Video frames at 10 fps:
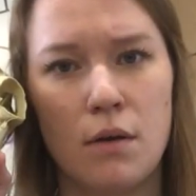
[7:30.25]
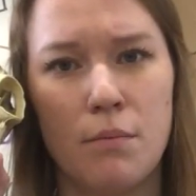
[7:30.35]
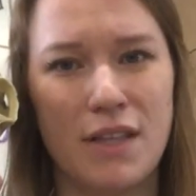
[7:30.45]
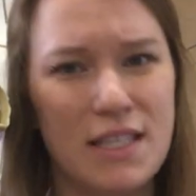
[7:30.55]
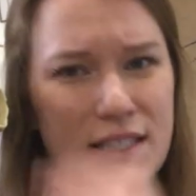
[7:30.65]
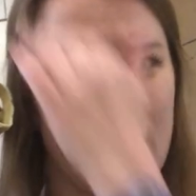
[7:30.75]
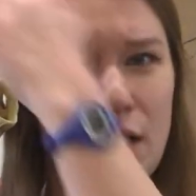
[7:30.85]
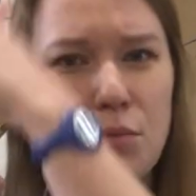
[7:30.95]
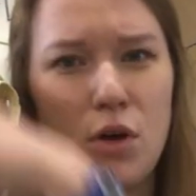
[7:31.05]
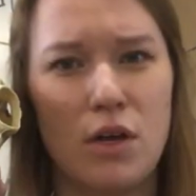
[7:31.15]
But this
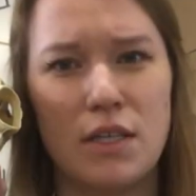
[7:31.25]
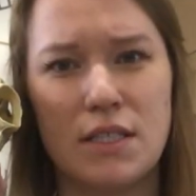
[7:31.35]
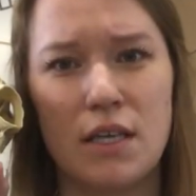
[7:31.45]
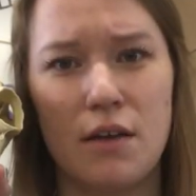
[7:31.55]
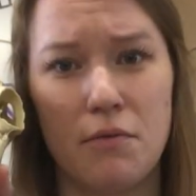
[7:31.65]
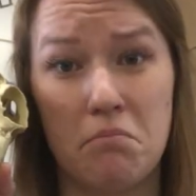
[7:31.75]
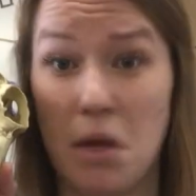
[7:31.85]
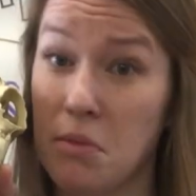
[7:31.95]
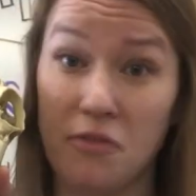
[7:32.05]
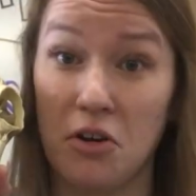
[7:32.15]
animal is
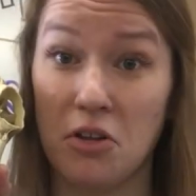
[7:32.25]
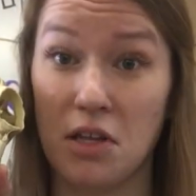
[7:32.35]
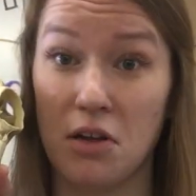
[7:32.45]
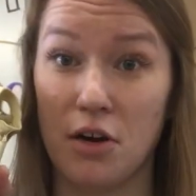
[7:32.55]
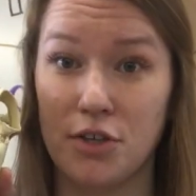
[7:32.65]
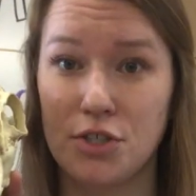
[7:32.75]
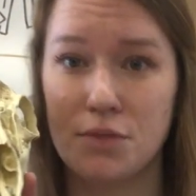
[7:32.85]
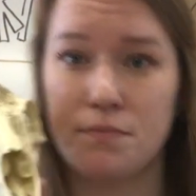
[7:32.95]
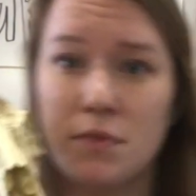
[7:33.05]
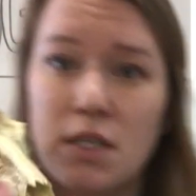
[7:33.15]
maybe fairly large.
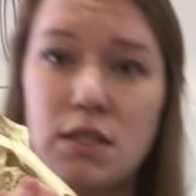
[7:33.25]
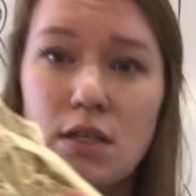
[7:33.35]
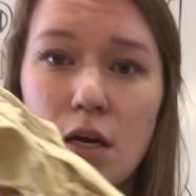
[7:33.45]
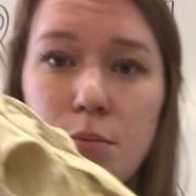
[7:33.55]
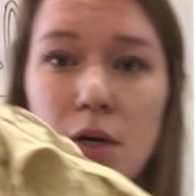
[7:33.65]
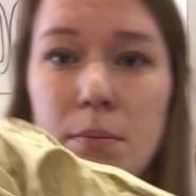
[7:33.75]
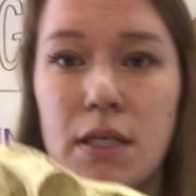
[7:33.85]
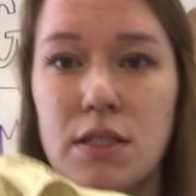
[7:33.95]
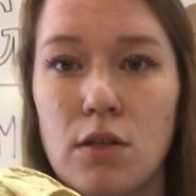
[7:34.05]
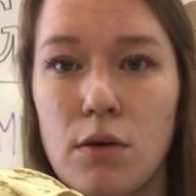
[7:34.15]
It's got a pretty
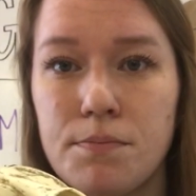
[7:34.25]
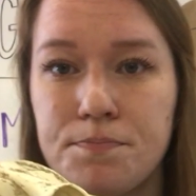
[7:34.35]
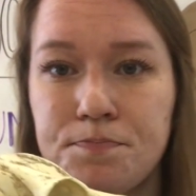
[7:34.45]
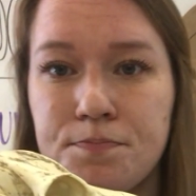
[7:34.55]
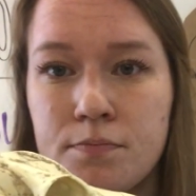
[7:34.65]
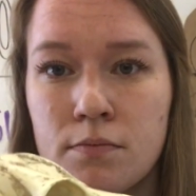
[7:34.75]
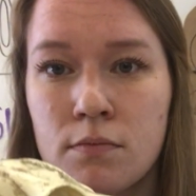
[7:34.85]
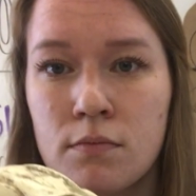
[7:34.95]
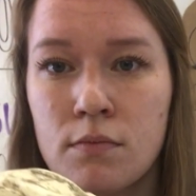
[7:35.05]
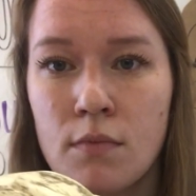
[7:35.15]
big skull.
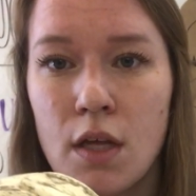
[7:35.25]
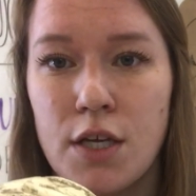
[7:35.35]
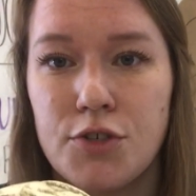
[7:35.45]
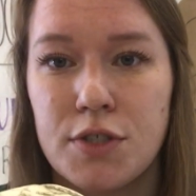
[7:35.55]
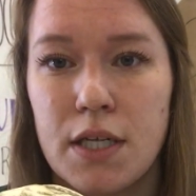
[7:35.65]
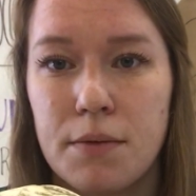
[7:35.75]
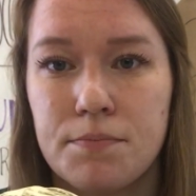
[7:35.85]
Interesting.